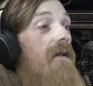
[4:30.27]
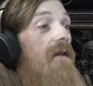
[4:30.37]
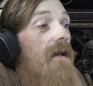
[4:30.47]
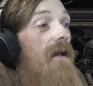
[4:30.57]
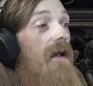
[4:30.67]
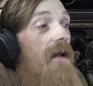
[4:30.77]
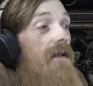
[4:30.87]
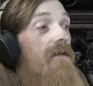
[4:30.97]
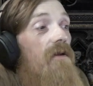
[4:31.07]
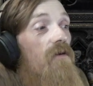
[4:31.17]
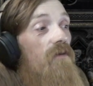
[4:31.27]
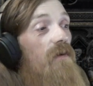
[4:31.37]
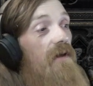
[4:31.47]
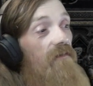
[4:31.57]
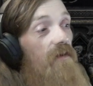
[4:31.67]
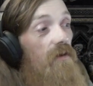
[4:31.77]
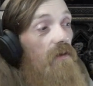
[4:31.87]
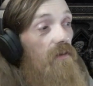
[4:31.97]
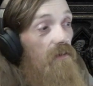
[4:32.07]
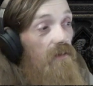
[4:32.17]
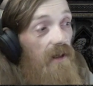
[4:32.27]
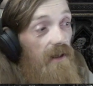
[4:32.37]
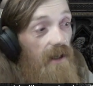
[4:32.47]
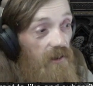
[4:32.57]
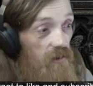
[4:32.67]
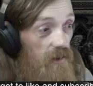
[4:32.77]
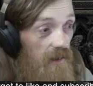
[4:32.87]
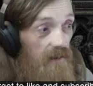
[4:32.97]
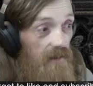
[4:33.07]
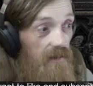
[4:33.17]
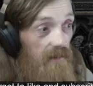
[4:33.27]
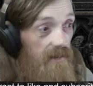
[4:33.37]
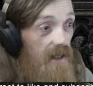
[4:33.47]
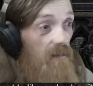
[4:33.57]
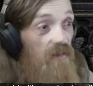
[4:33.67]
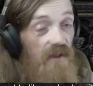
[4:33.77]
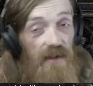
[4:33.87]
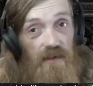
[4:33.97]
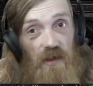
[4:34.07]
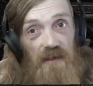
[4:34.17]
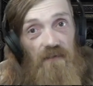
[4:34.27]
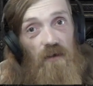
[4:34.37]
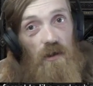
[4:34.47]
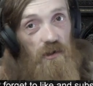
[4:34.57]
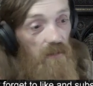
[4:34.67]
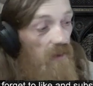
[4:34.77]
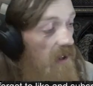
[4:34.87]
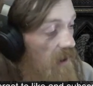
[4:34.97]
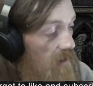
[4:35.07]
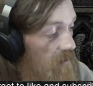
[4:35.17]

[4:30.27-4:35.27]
And those will give you an extra 10% chance of crushing blow,